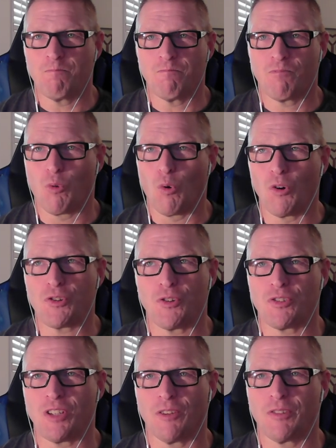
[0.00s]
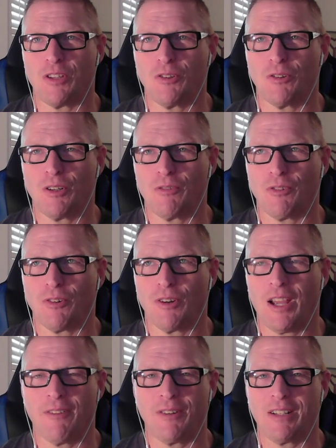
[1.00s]
force yourself to do it for
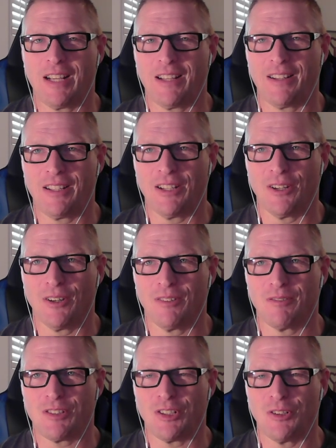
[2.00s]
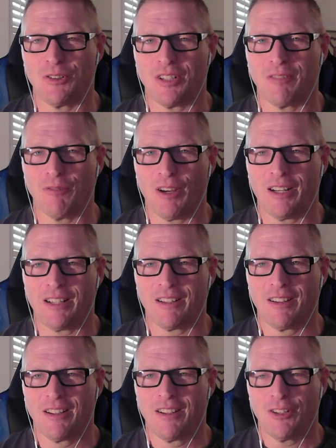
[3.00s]
every day of the year until you're done writing
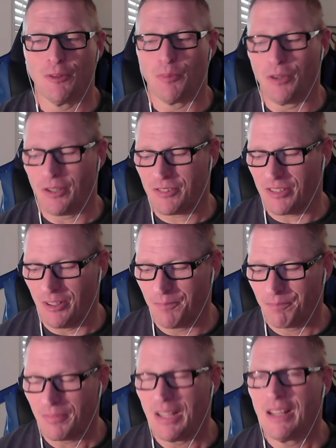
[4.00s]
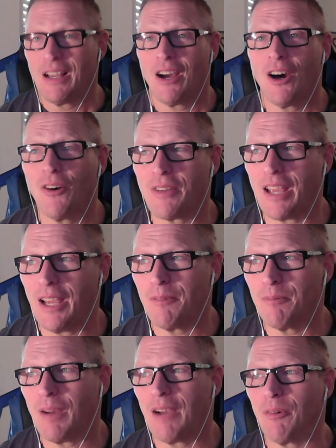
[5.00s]
your book. So,
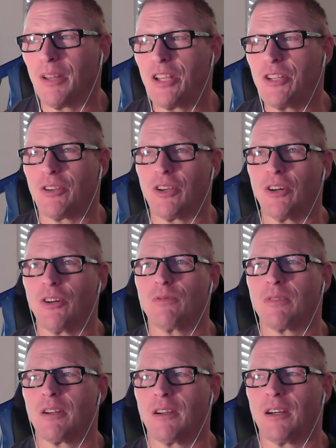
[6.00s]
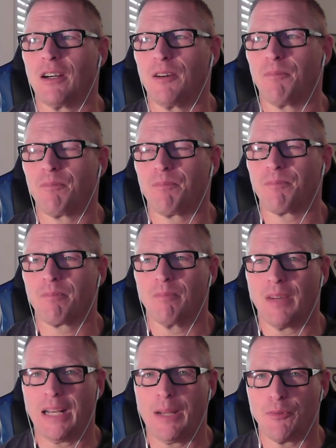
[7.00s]
okay, I will let you go. Um,
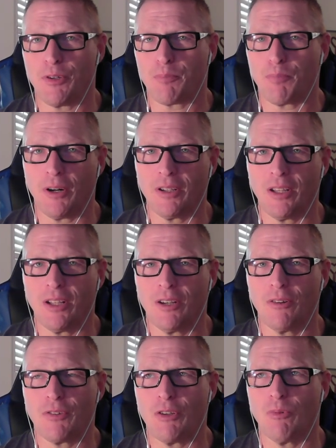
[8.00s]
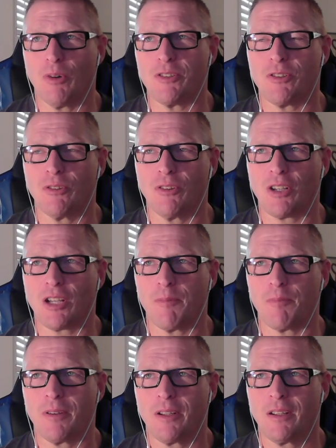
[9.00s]
my name is Rick Partlow. If you want to look
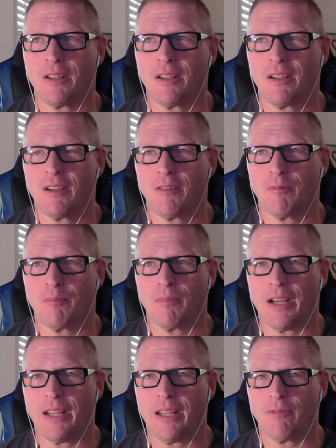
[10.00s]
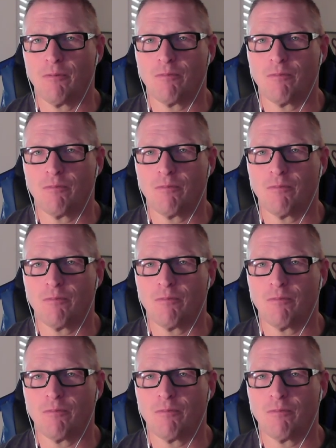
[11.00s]
up my